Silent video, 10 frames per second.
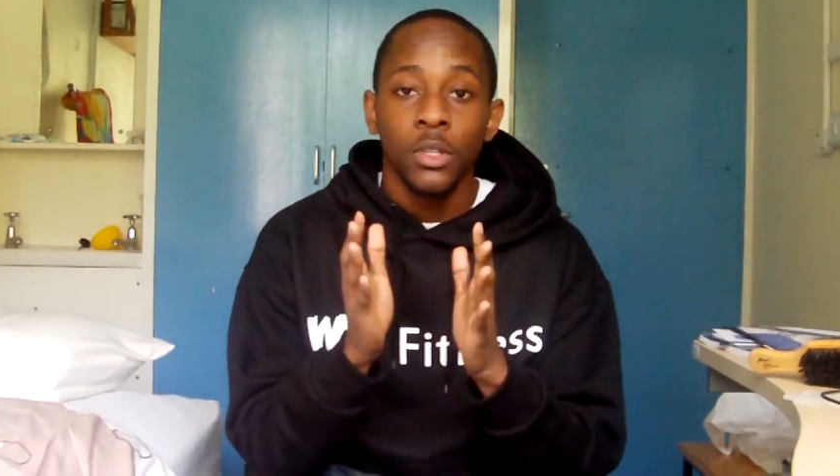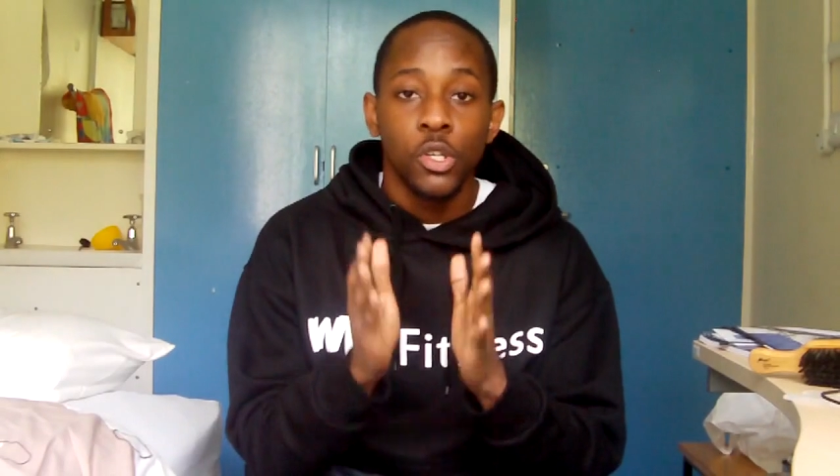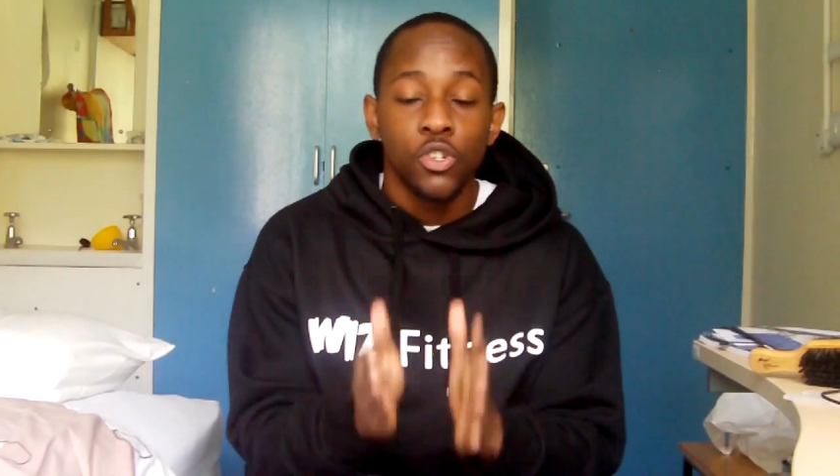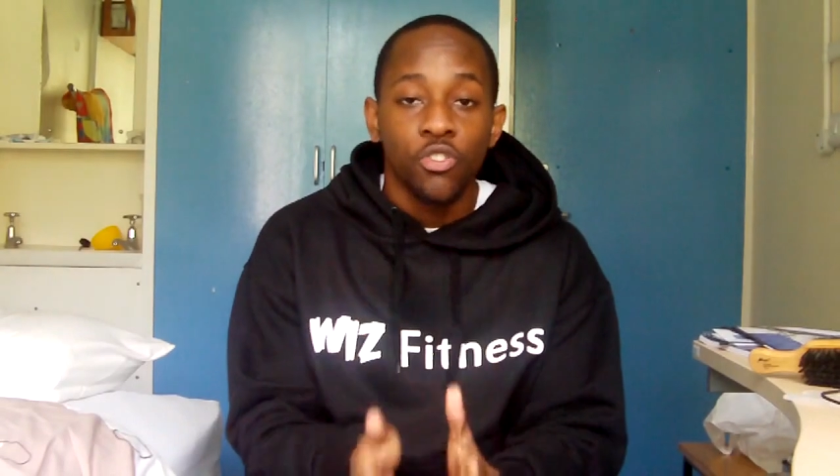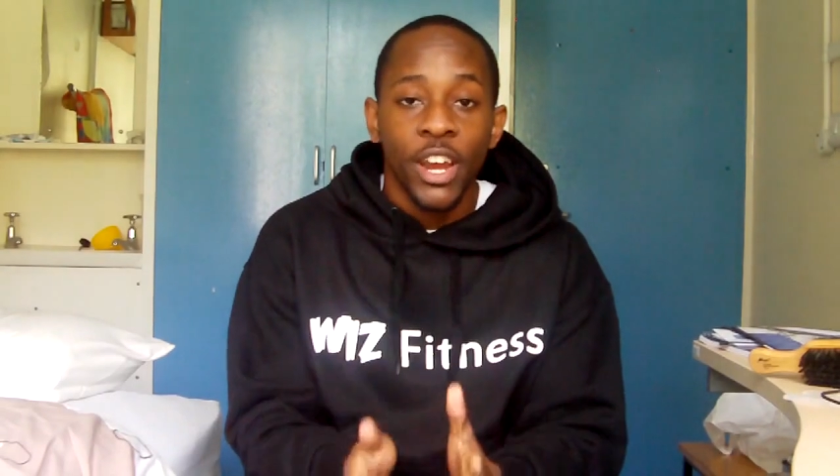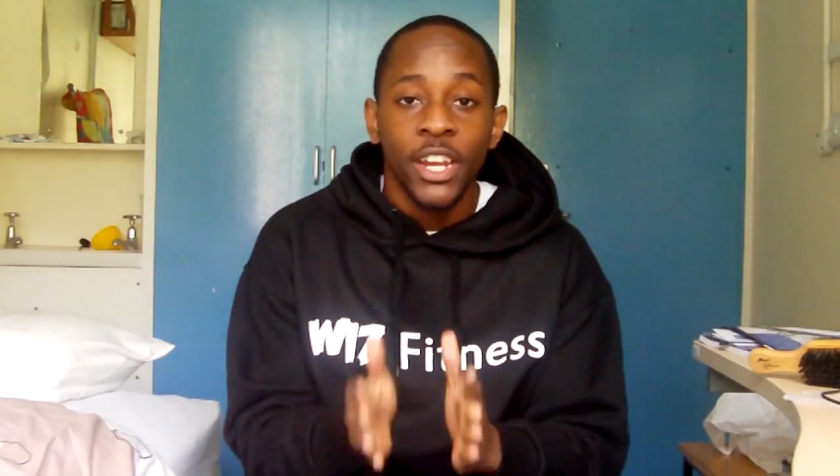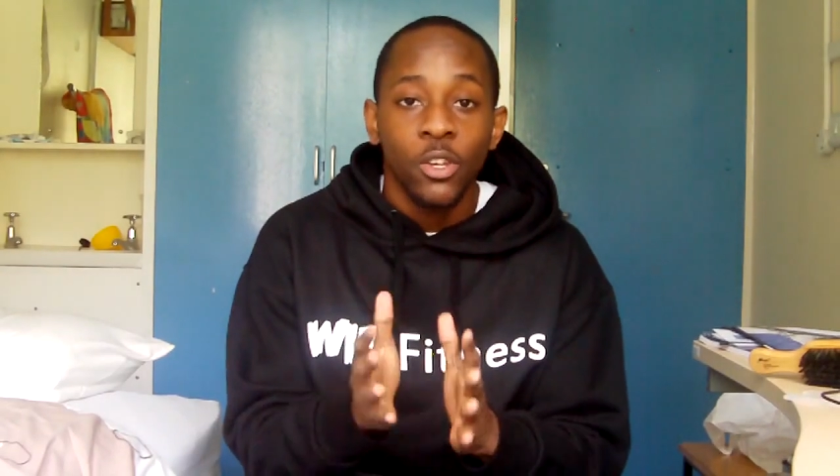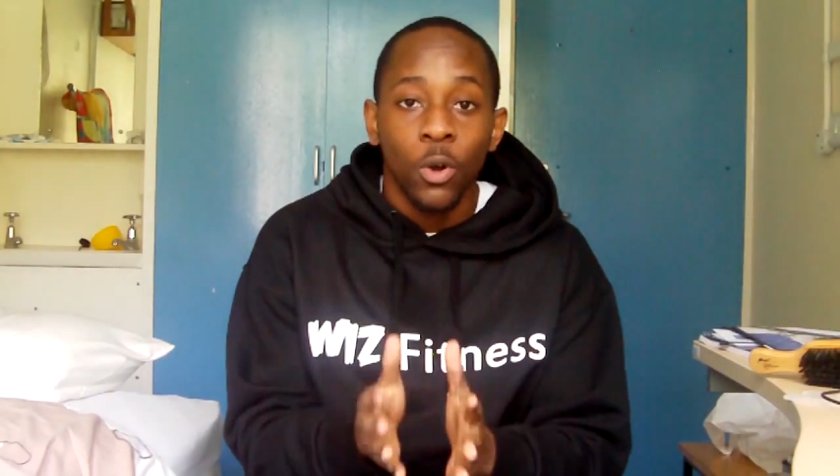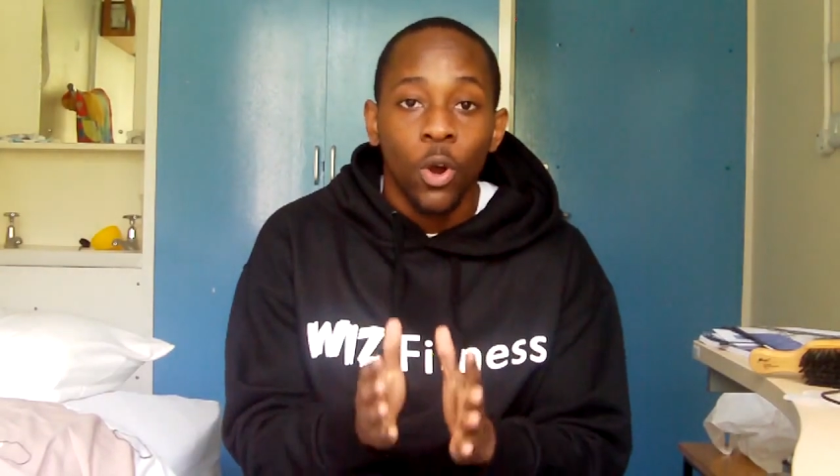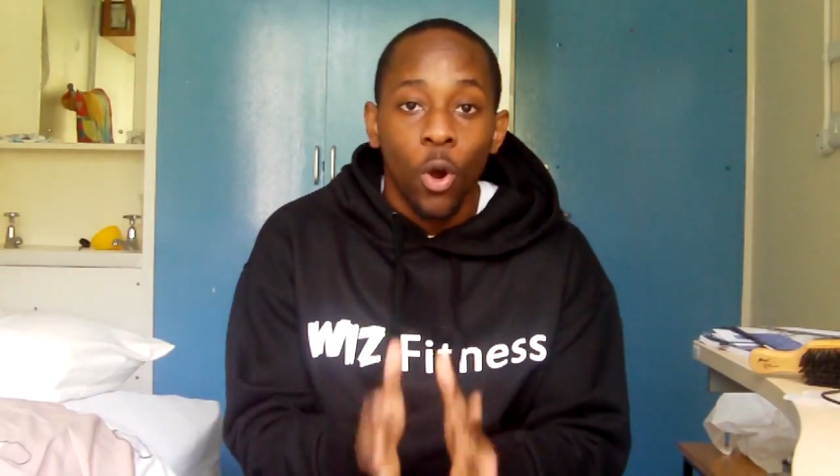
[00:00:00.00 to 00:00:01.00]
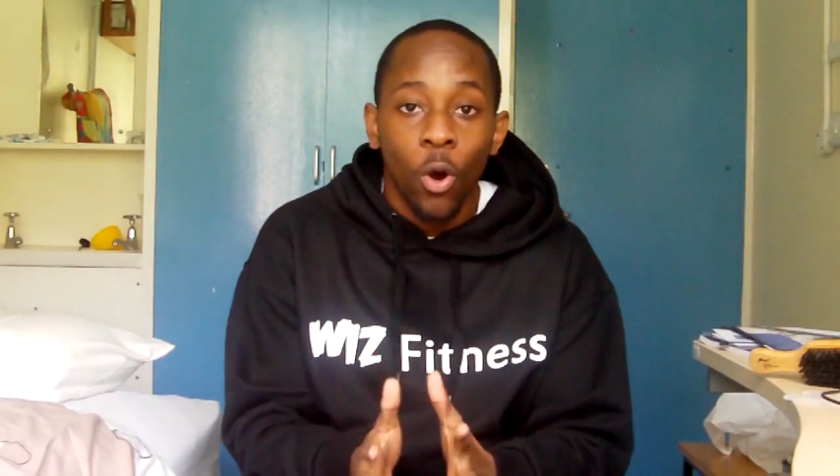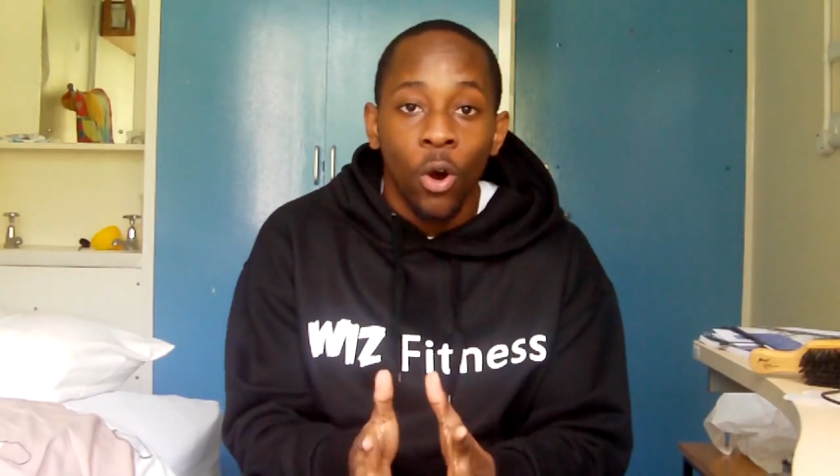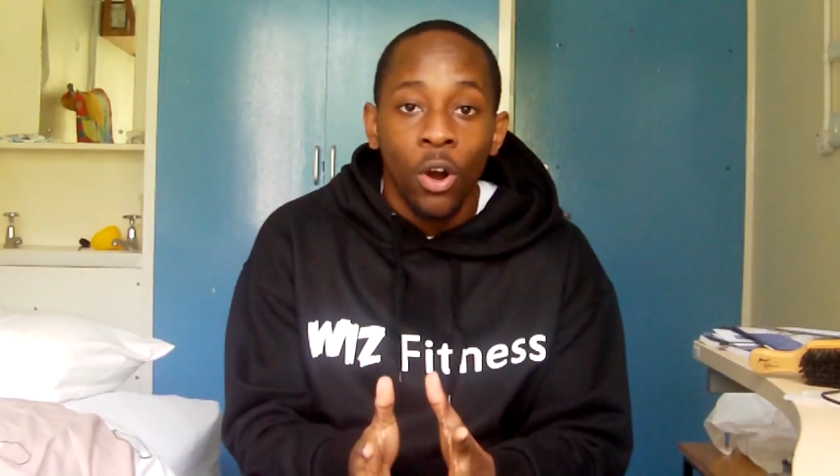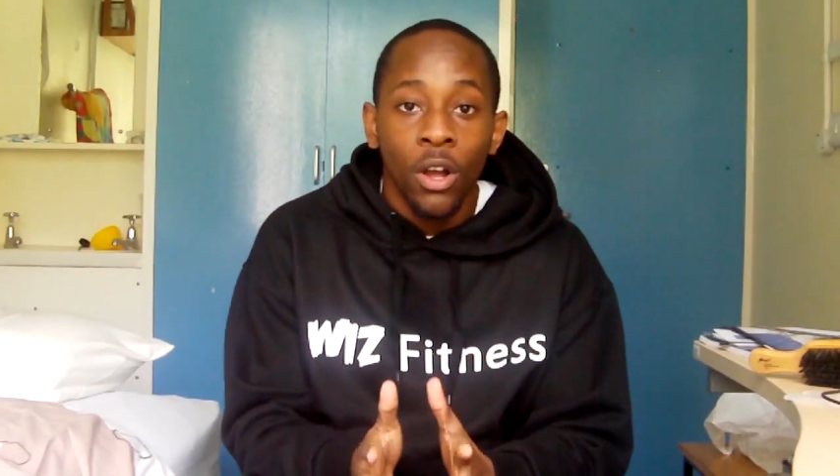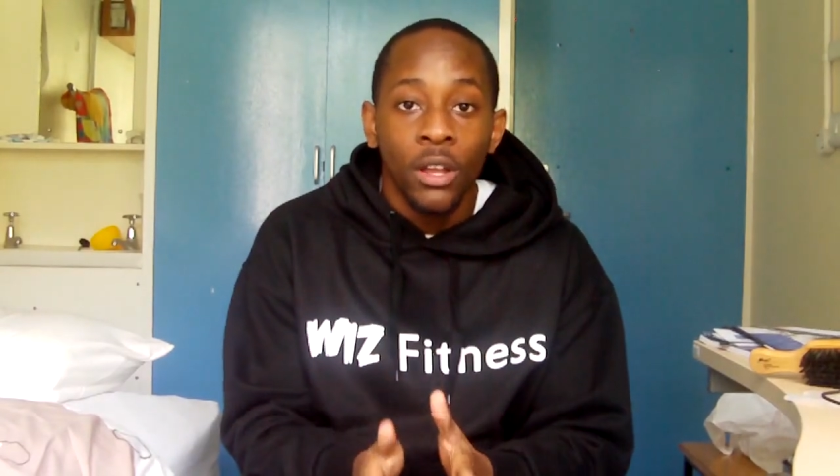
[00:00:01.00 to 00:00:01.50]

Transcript: Train your core